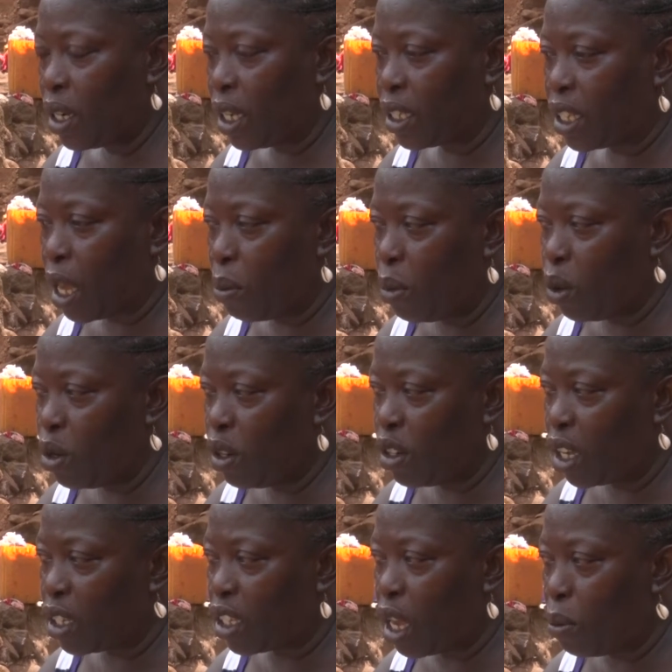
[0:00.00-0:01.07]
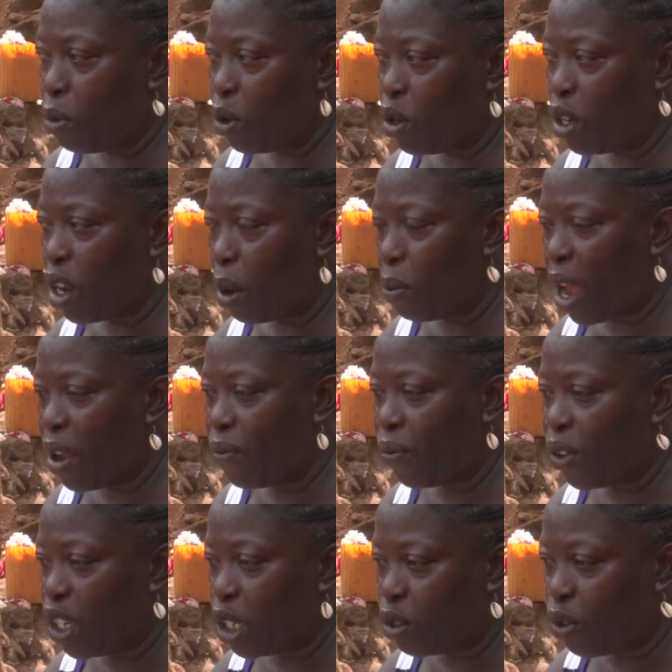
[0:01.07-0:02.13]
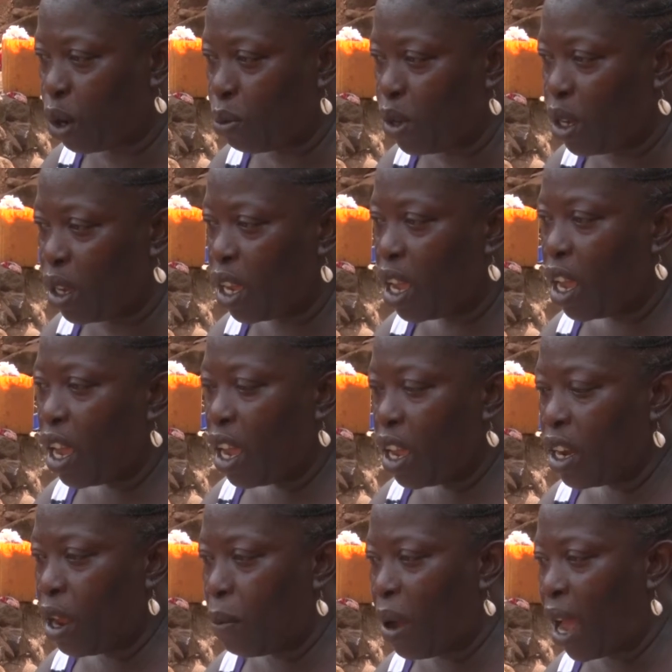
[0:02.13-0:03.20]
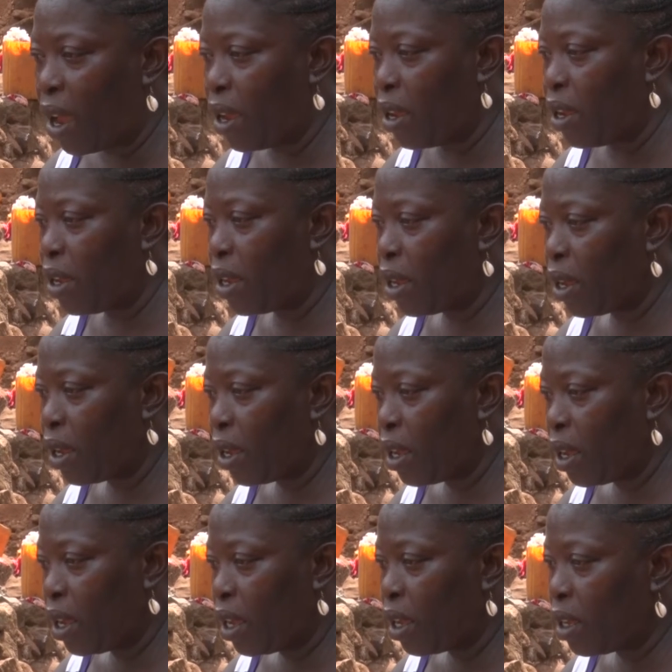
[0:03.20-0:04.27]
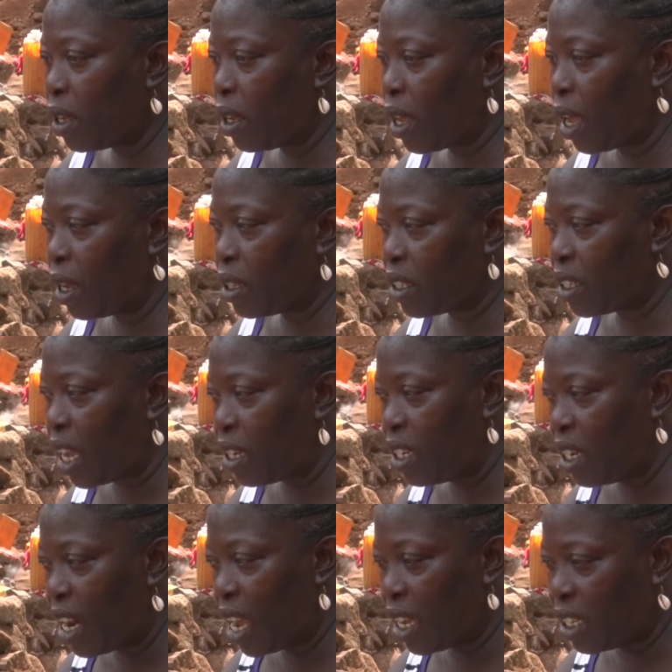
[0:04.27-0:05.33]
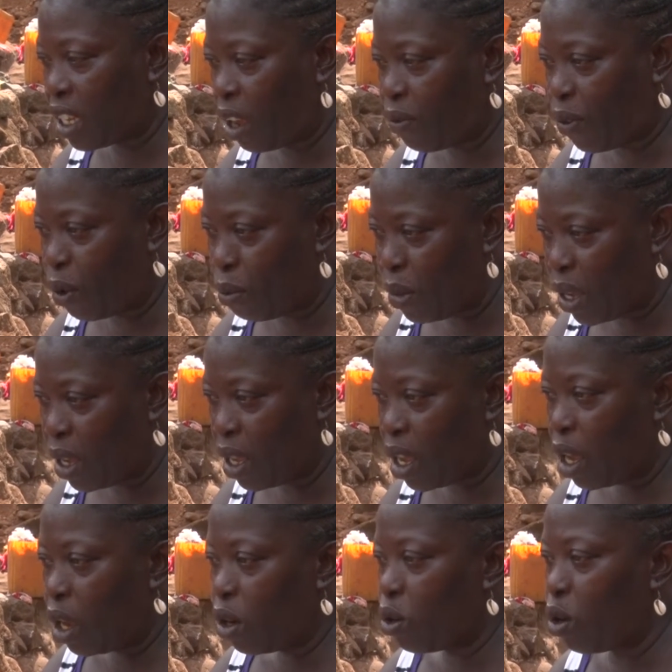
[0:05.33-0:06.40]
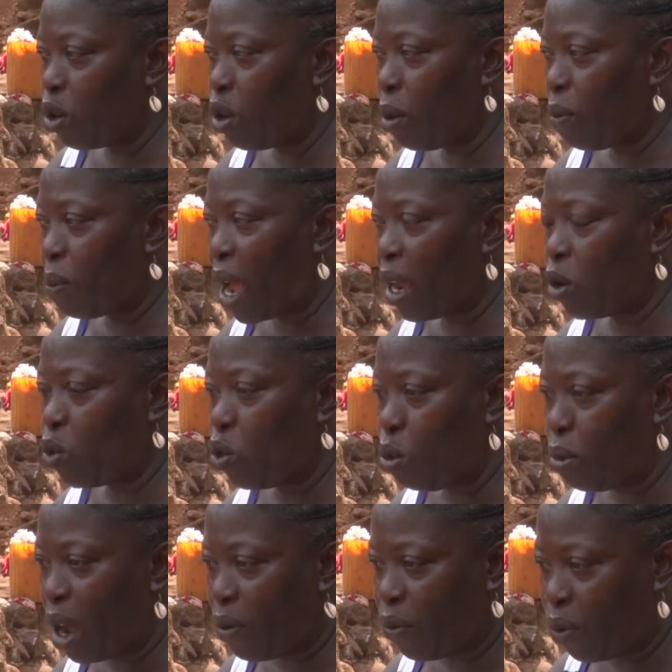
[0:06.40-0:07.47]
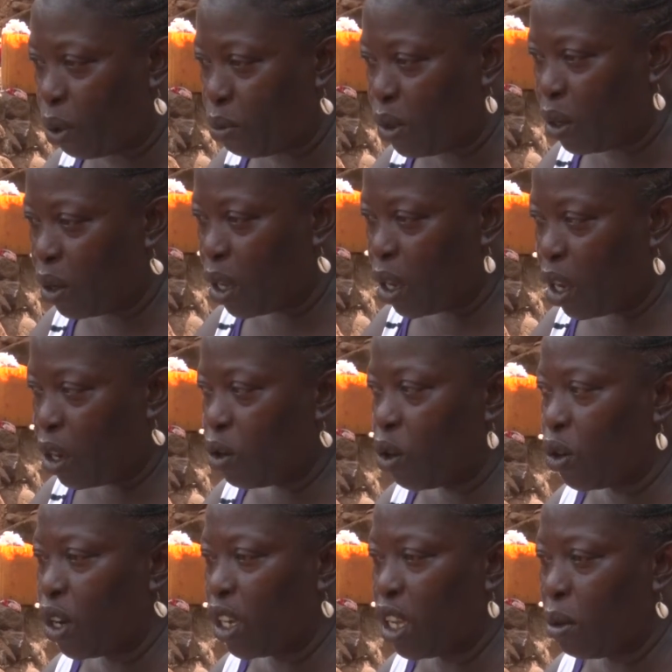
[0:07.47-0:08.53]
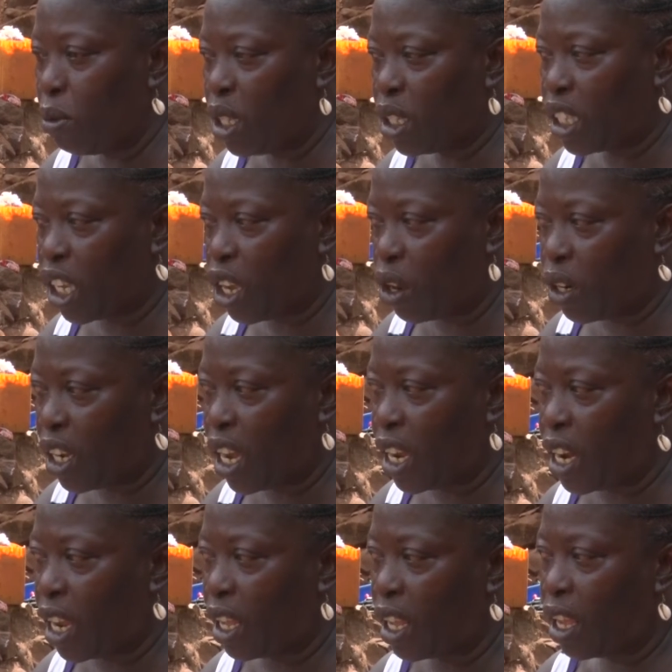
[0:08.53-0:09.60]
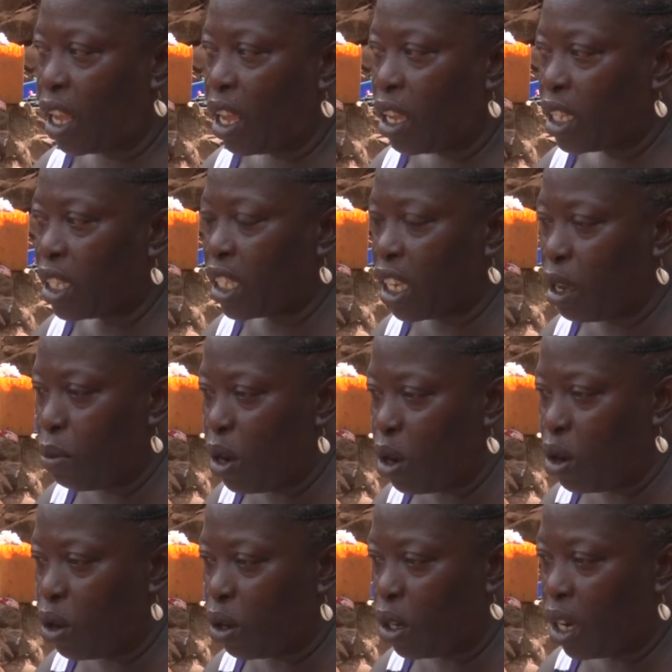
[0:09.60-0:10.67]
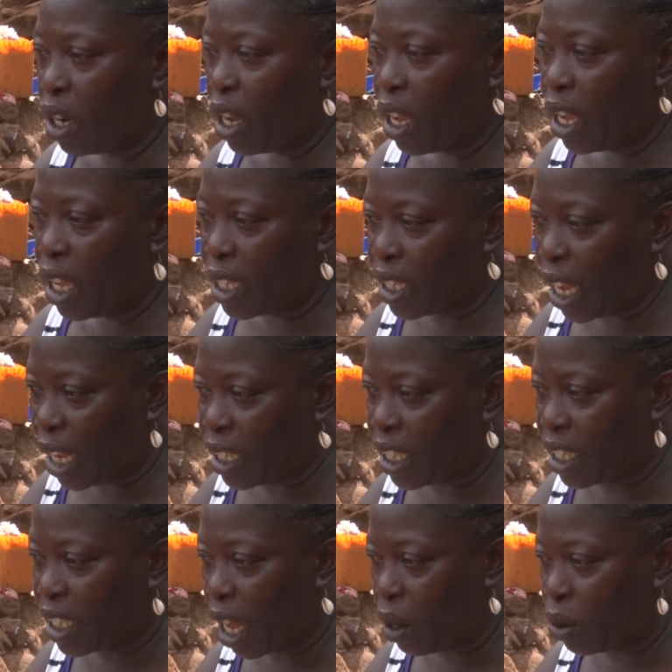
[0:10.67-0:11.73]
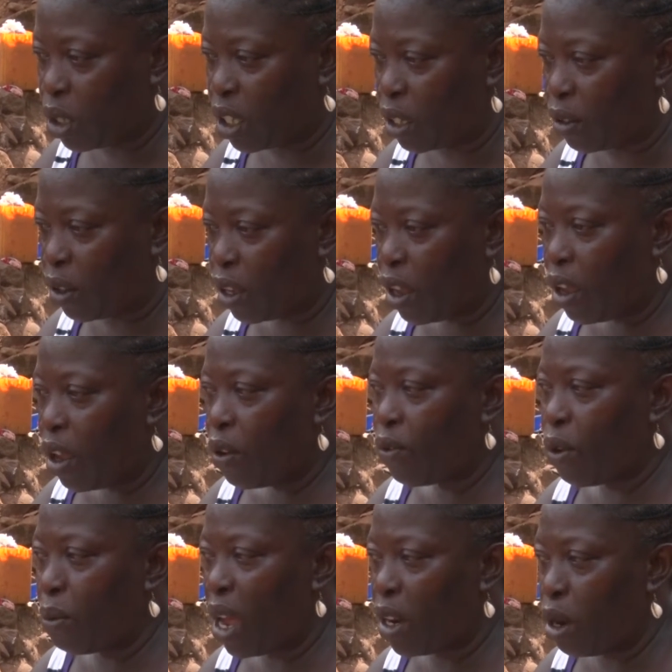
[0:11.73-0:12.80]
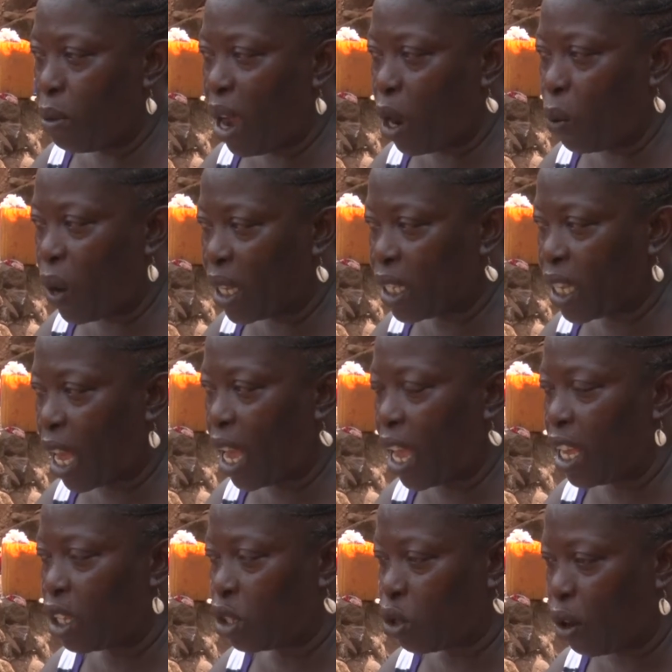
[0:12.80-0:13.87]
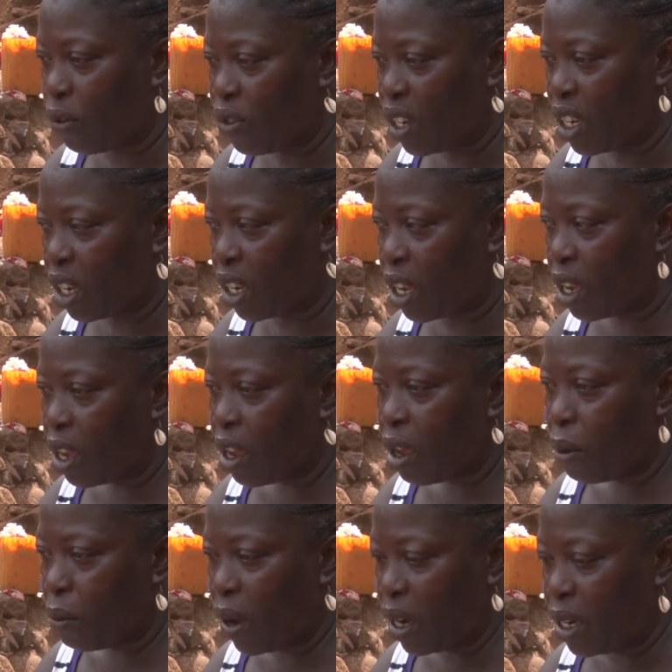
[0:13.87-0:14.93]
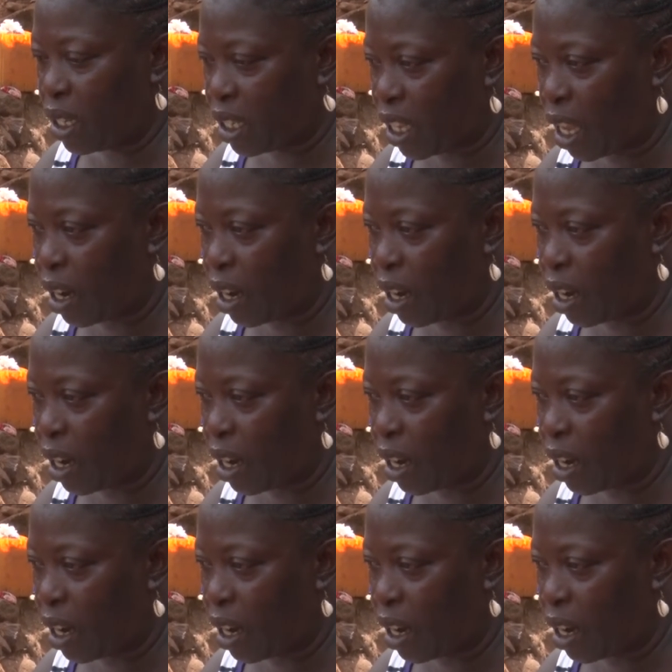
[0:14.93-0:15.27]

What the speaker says: The same money they buy fridge for me. Goodwill ambassador sent me monies, which have made me establish a business on my own. And have also prevented me from cooking for people, which I want to thank our Abai for.